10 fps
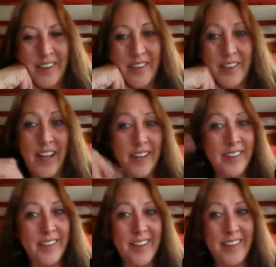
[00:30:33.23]
there's lots
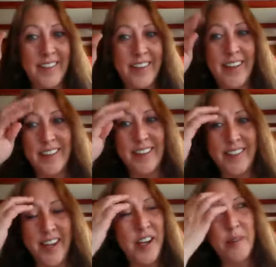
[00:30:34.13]
of things I'd like to
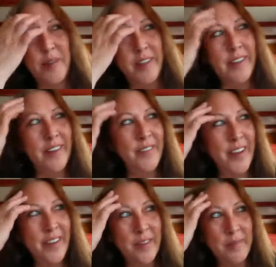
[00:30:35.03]
change, but then if I
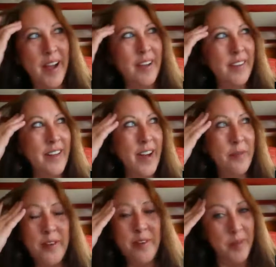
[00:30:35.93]
look back, then I
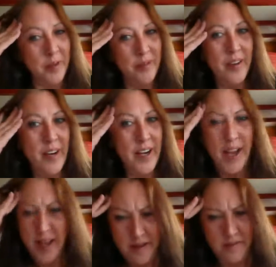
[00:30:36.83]
wouldn't be where I
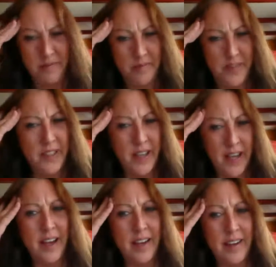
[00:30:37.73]
am
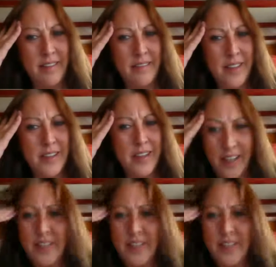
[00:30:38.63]
today if